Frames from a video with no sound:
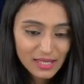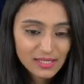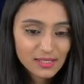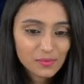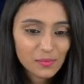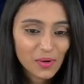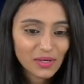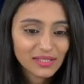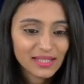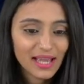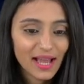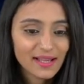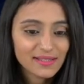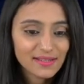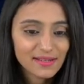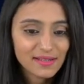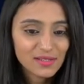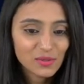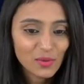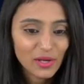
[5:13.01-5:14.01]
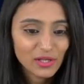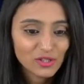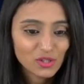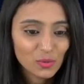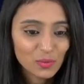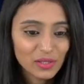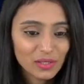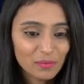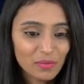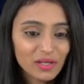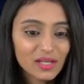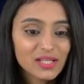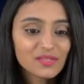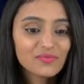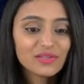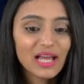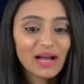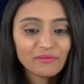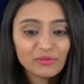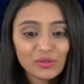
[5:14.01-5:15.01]
So what the answer is going to be?
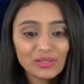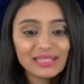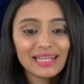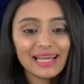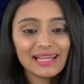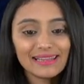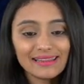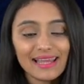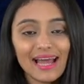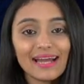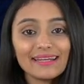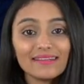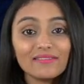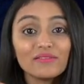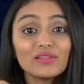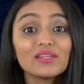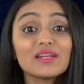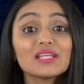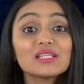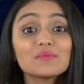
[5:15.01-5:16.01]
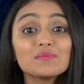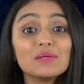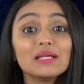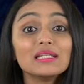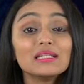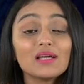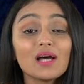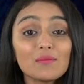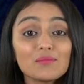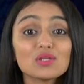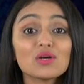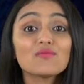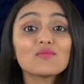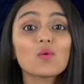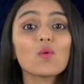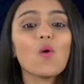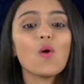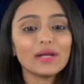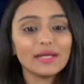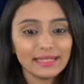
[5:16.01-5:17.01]
Because we have to tell that in terms
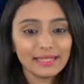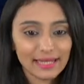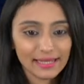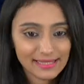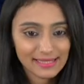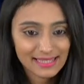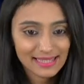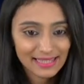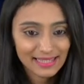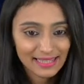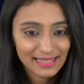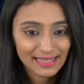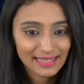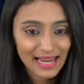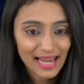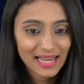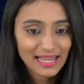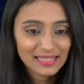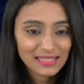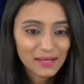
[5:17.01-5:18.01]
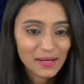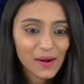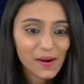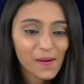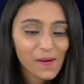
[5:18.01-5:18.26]
of coordinates, right?